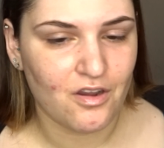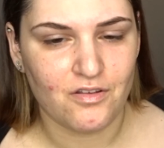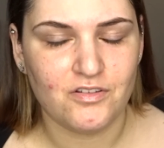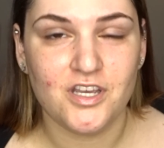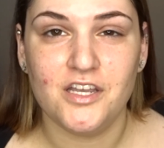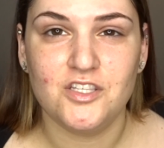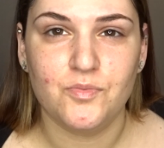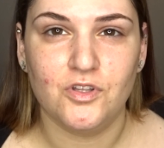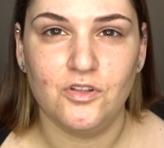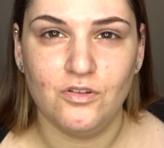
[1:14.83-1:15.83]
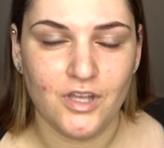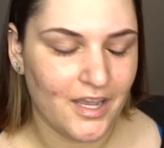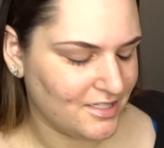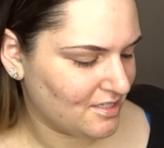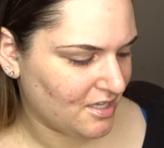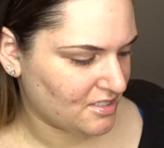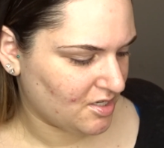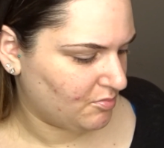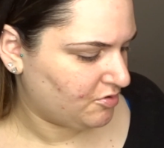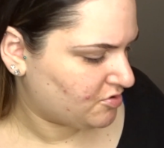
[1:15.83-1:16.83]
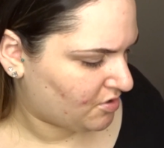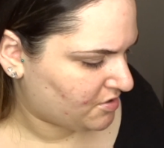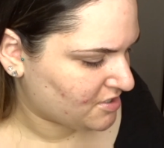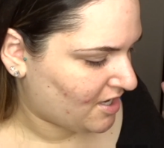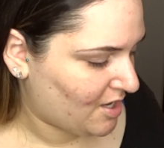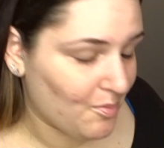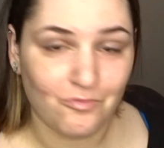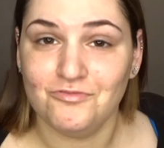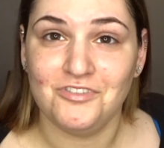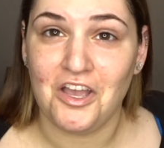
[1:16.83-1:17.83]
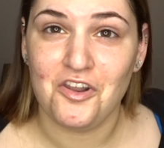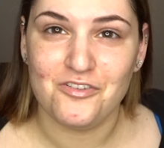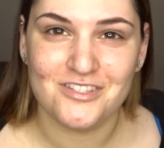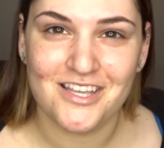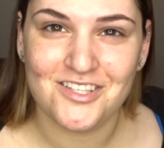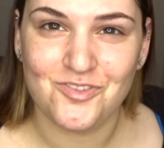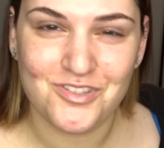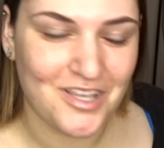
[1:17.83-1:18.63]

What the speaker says: It tightens up the little legs. The legs come loose all the time. I know, it's not so